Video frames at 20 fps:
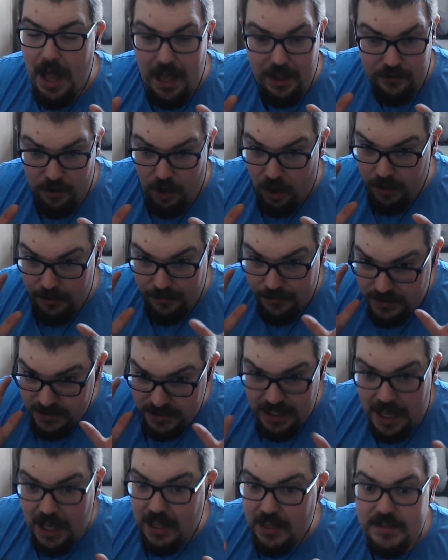as I've
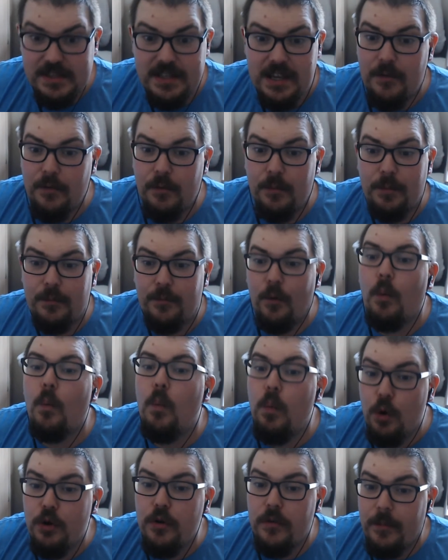stated several before,
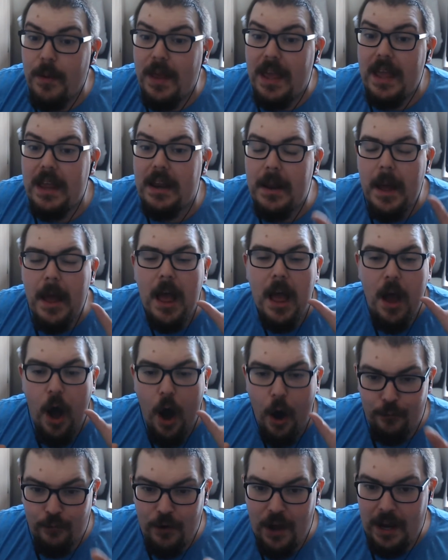would have been
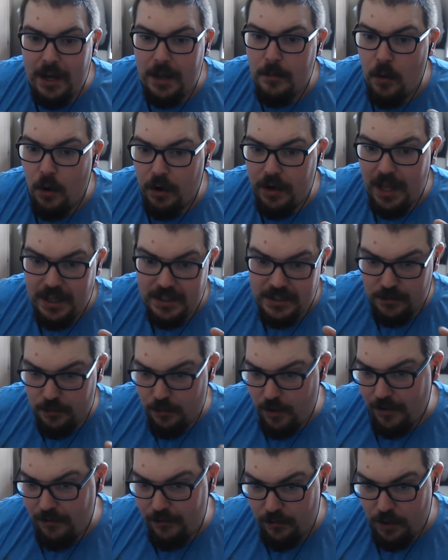Ophanimon and
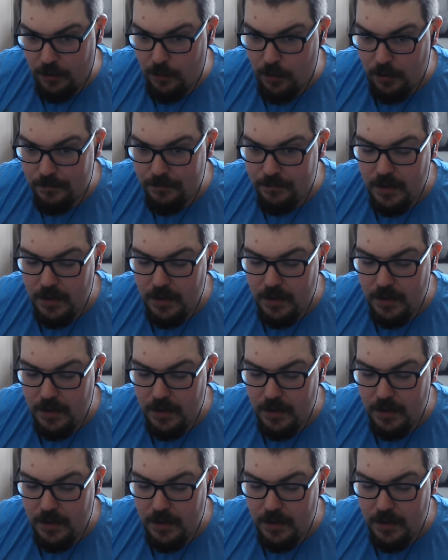Seraphimon.